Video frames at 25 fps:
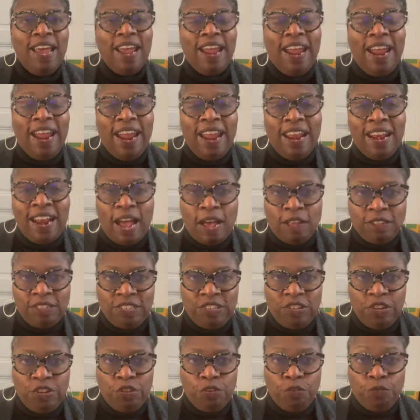And I'll
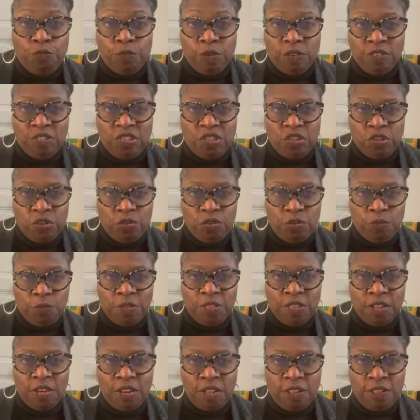see you real soon
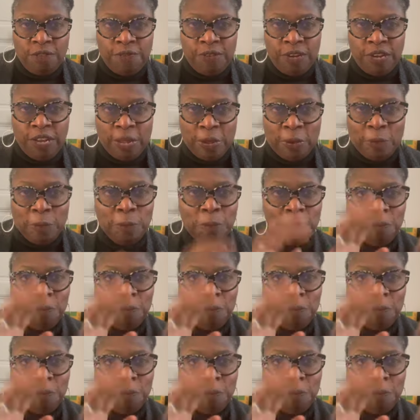with another video.